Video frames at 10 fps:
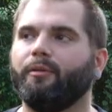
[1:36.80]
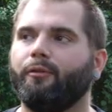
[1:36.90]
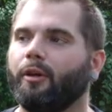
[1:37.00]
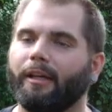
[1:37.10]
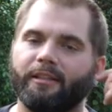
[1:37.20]

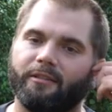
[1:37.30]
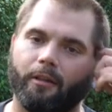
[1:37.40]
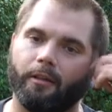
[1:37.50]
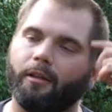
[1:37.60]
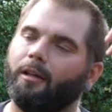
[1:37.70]
before I get
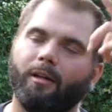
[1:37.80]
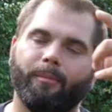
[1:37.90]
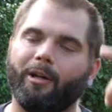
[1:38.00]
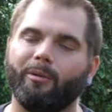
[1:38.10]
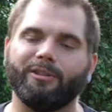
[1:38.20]
started, I'm
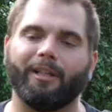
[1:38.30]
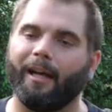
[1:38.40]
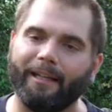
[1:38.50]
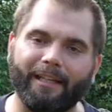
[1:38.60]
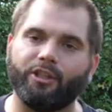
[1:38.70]
gonna go
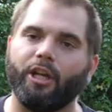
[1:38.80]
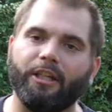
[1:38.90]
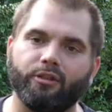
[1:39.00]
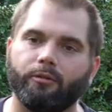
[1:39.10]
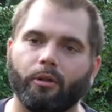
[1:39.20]
inside and get
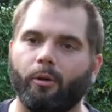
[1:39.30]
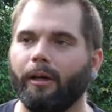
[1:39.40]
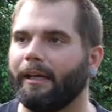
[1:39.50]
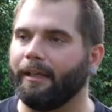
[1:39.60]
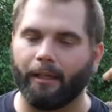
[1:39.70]
changed real
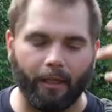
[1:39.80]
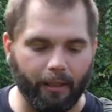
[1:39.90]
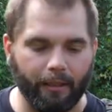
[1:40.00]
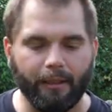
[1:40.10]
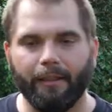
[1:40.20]
quick and
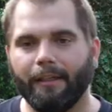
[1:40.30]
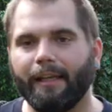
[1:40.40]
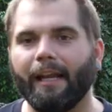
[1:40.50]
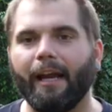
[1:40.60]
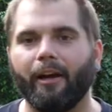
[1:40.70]
uh,
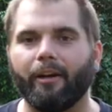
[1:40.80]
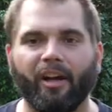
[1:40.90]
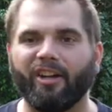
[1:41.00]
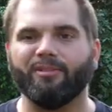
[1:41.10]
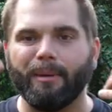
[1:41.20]
get a
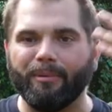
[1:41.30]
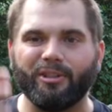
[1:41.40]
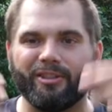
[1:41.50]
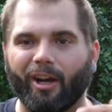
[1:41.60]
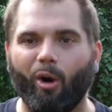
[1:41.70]
haircut and maybe
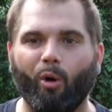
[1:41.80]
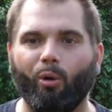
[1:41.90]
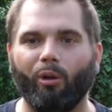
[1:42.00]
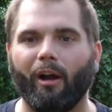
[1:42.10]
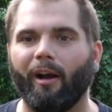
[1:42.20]
just like a
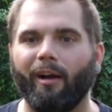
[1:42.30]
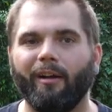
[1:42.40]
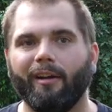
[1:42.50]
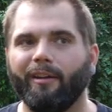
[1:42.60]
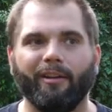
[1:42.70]
whole, uh,
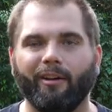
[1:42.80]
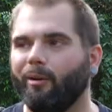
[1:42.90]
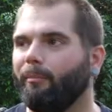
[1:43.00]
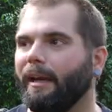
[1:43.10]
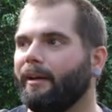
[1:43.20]
you
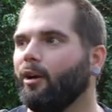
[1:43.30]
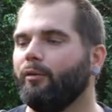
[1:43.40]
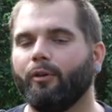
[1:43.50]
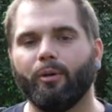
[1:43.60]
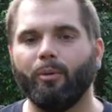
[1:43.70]
know,
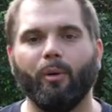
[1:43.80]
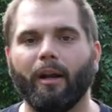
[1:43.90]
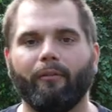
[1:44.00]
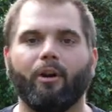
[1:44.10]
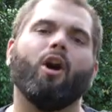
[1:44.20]
makeover,
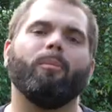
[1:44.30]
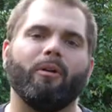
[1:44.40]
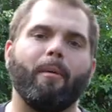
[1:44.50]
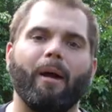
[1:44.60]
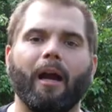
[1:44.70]
whatever. I'll be
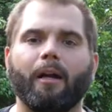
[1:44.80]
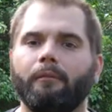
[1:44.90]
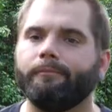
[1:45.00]
right back.